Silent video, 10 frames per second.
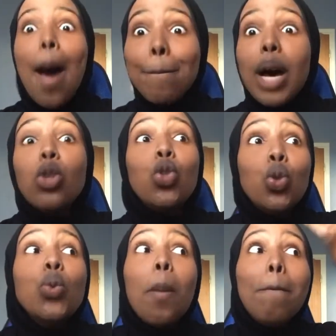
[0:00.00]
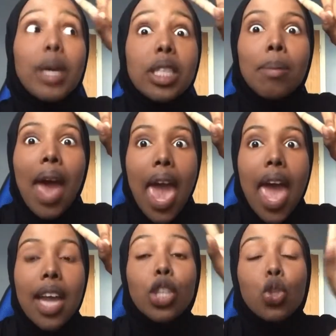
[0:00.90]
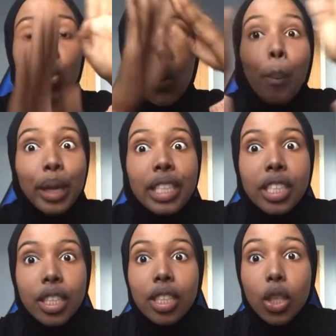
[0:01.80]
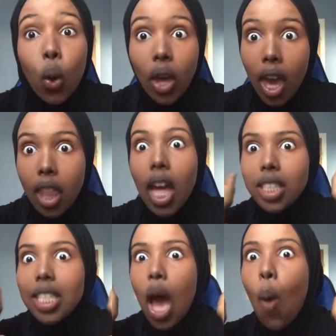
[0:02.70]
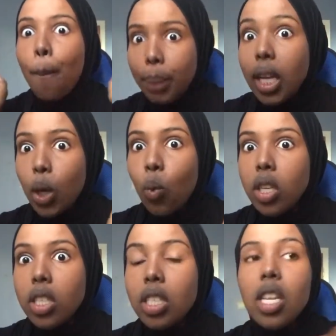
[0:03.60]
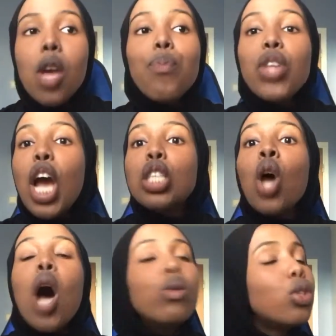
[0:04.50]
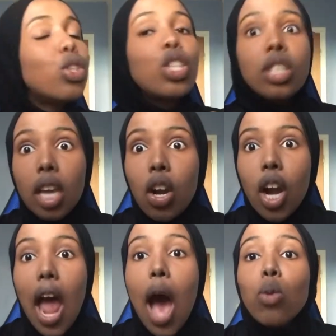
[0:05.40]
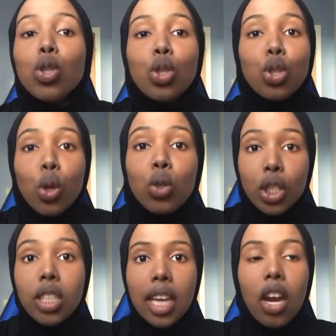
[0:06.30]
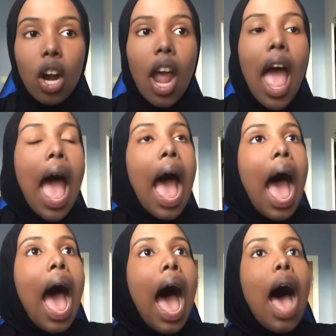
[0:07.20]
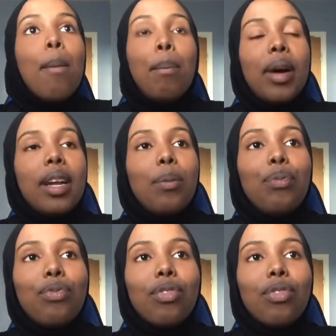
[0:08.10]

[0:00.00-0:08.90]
about to bust my head into 2 pieces, okay, that's how big it was. So I was so scared, but